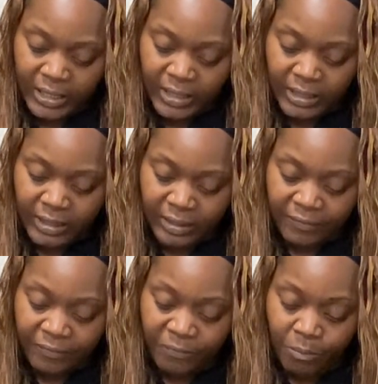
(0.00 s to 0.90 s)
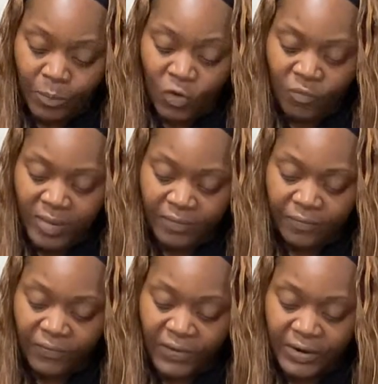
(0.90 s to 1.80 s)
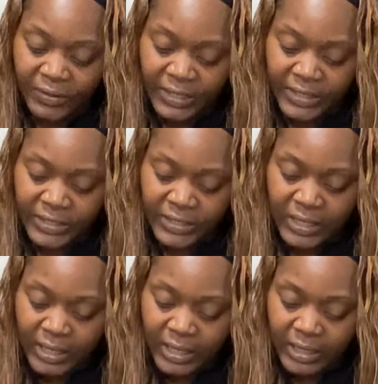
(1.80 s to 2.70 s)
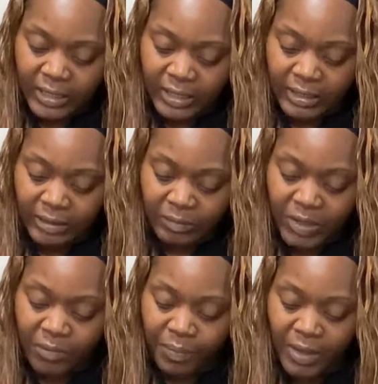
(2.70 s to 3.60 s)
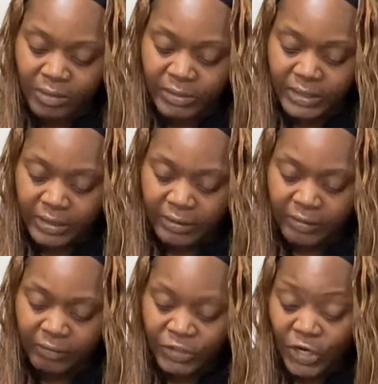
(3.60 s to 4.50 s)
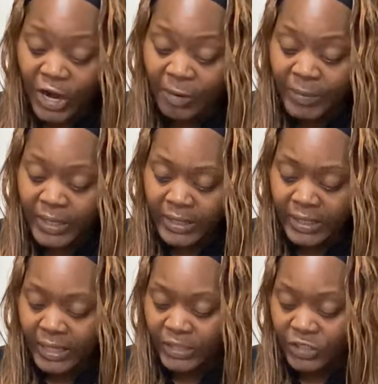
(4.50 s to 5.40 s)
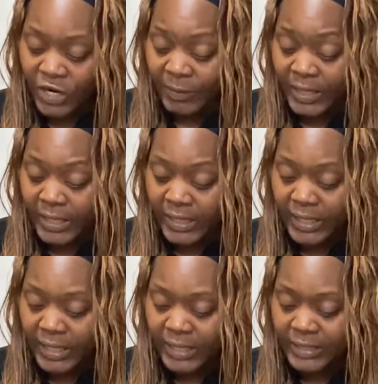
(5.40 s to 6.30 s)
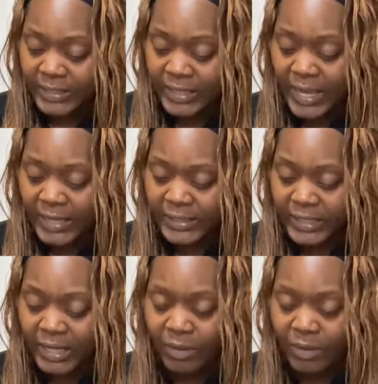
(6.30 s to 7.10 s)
um, movement, fearless, um, impulsive, charming, charming again, sex and